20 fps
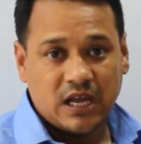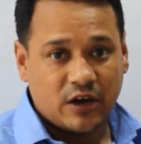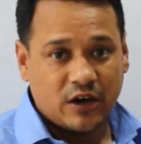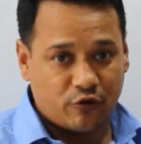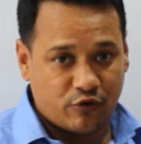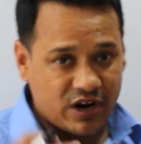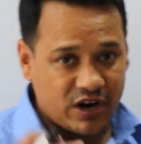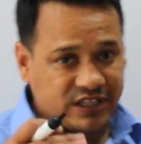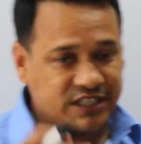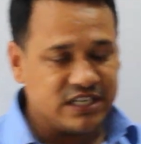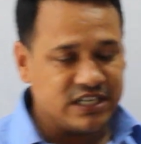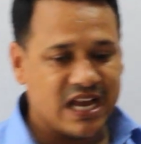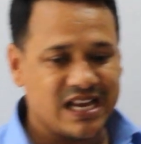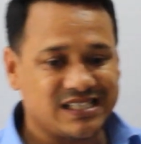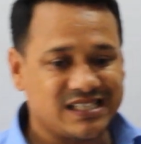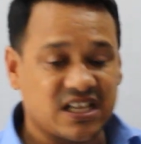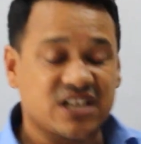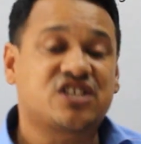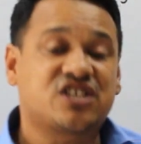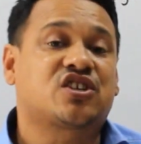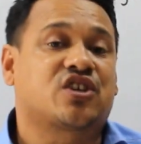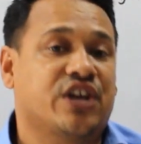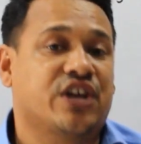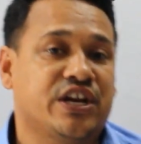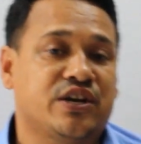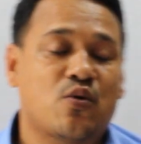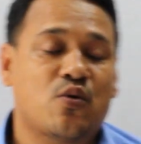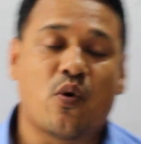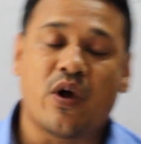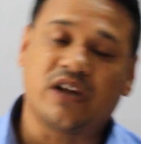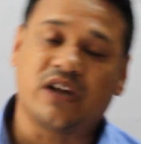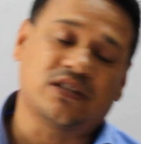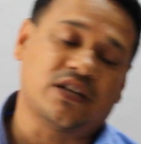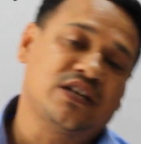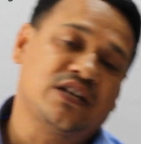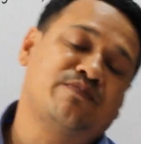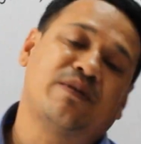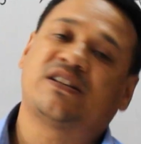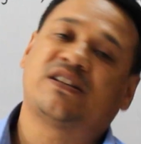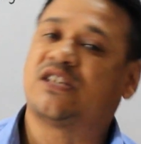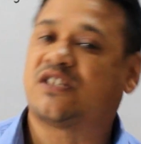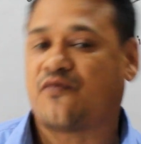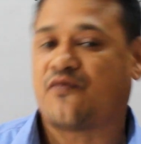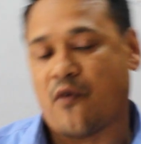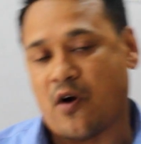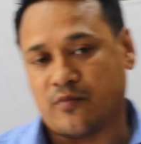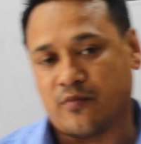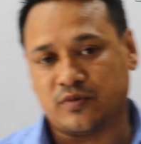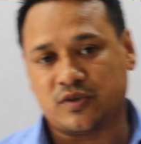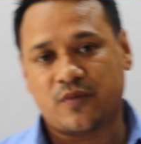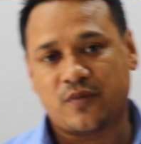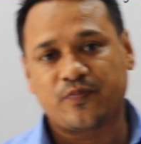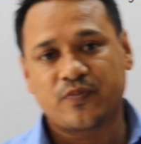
Retina is the screen where the image is formed.